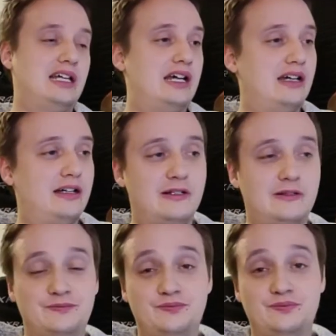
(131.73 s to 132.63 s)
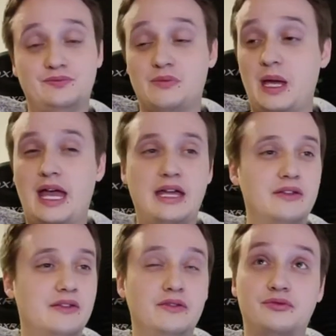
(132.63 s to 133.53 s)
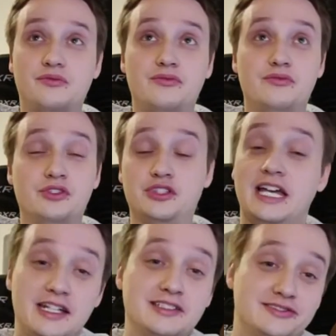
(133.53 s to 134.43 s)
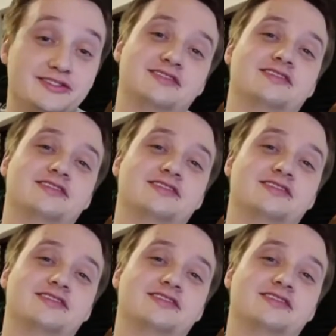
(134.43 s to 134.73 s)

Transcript: Um, and then